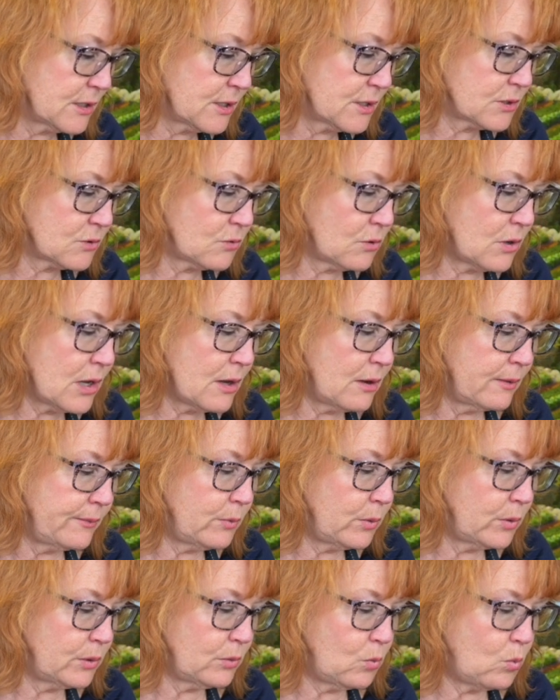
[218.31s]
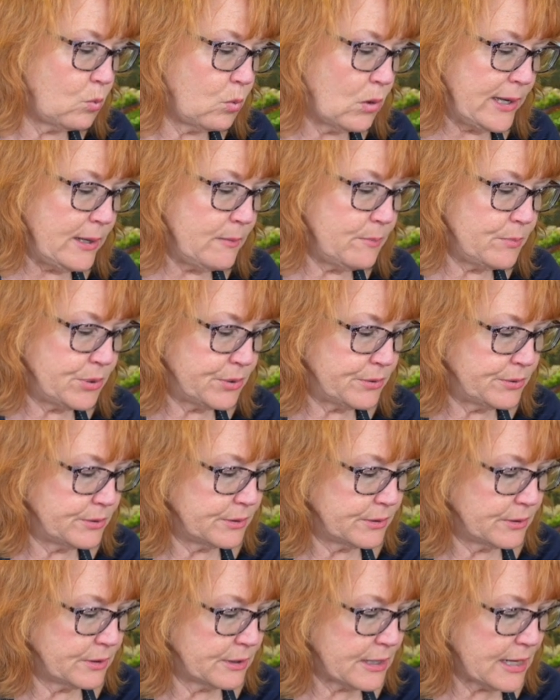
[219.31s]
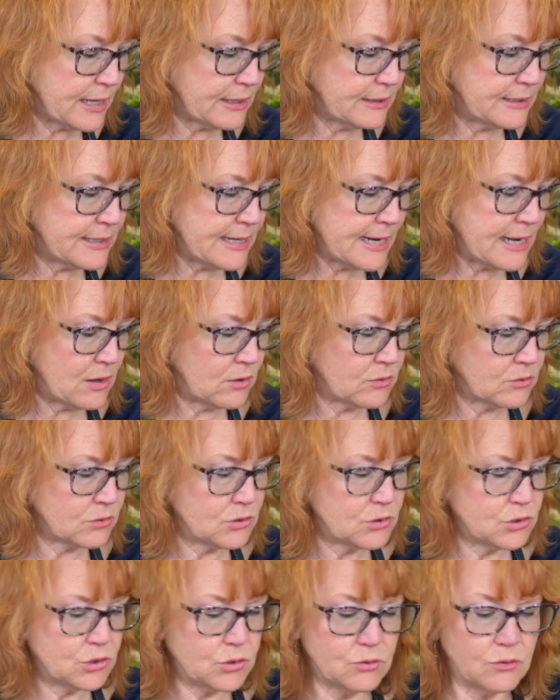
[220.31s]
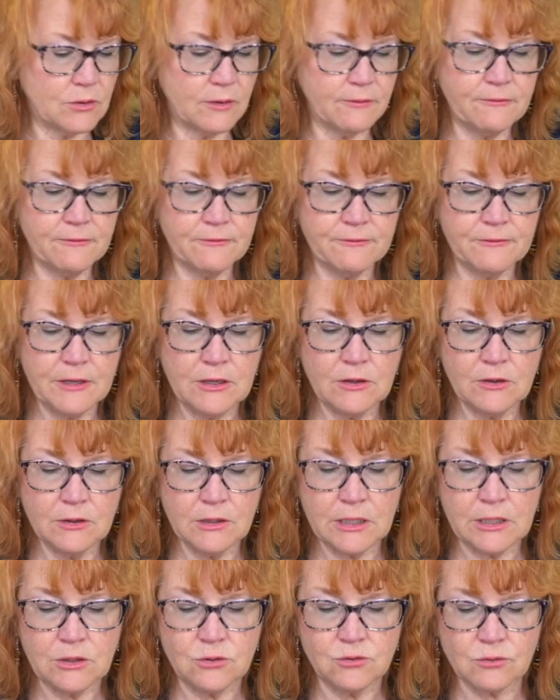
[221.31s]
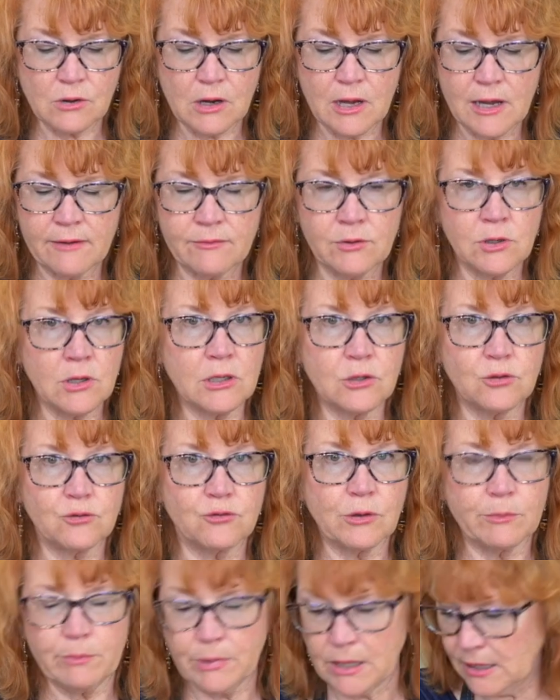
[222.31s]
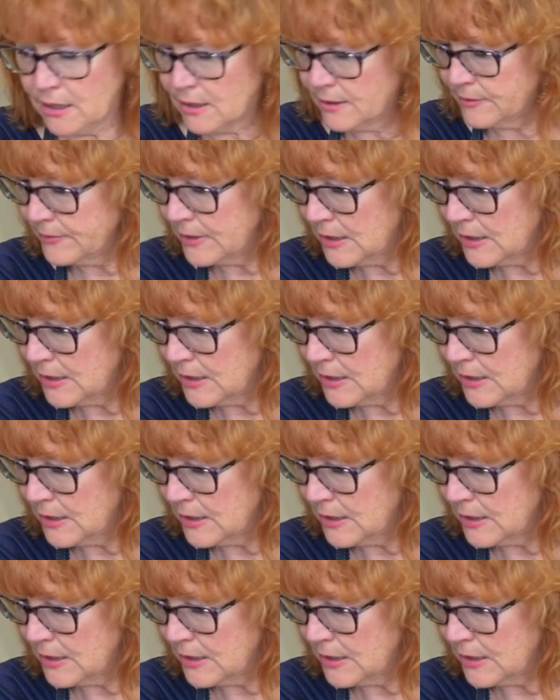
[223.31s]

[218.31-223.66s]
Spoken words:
So I will wipe that down to a fairly dry, not drippy.